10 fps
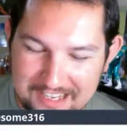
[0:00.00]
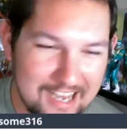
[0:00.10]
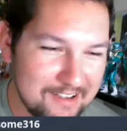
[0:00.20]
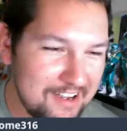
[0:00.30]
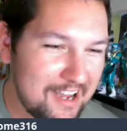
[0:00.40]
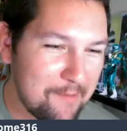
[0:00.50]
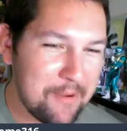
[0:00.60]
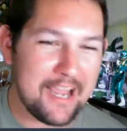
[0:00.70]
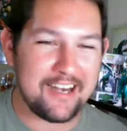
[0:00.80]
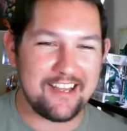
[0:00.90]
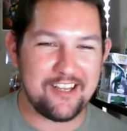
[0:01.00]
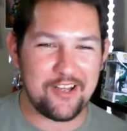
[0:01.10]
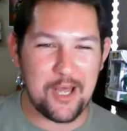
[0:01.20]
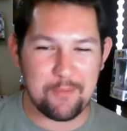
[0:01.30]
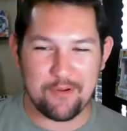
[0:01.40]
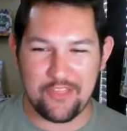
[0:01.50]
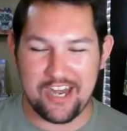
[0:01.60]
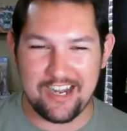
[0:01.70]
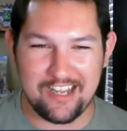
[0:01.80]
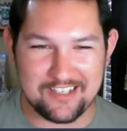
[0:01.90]
Yeah, uh, Panda, help me with
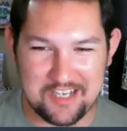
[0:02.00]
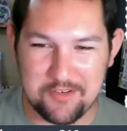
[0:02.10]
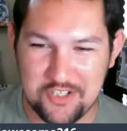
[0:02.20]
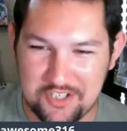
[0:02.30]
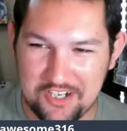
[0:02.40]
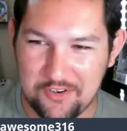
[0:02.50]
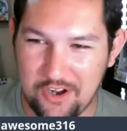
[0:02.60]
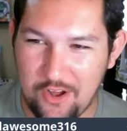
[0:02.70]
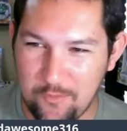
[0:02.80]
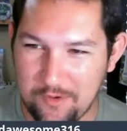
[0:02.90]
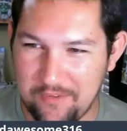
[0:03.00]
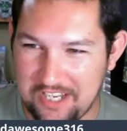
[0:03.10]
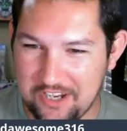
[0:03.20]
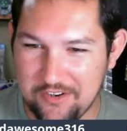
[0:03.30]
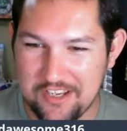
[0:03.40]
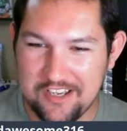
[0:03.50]
that idea because I was just going to do it all in one video.